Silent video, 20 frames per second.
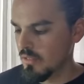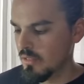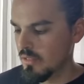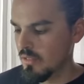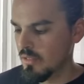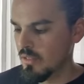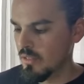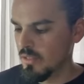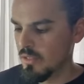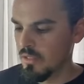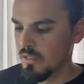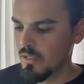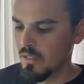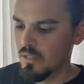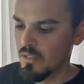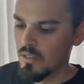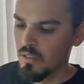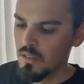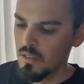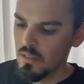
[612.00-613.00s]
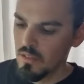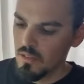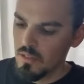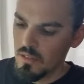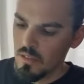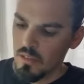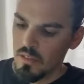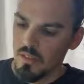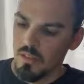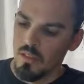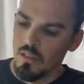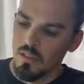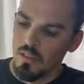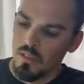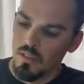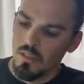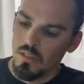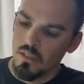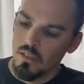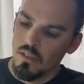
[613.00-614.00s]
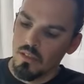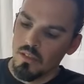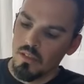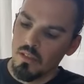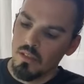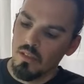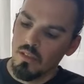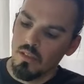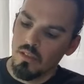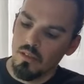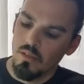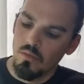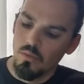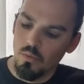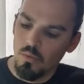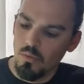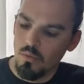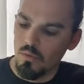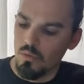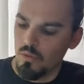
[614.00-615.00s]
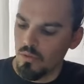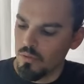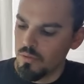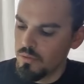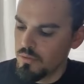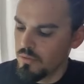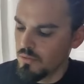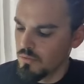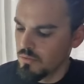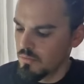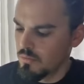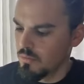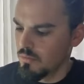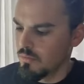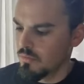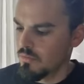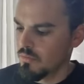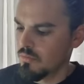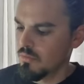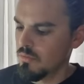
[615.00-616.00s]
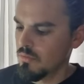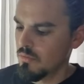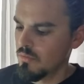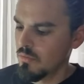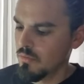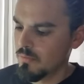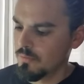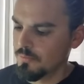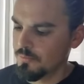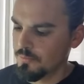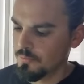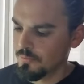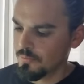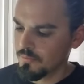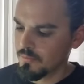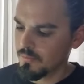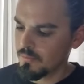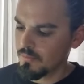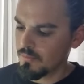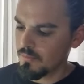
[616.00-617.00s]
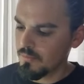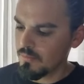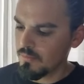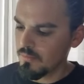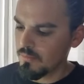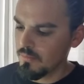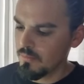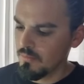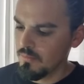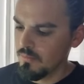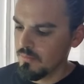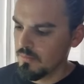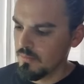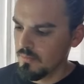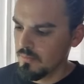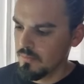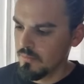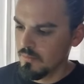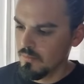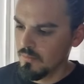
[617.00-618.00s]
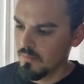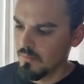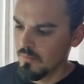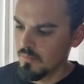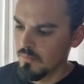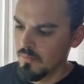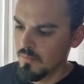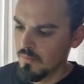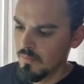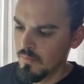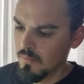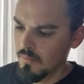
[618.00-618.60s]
Nobody speaks.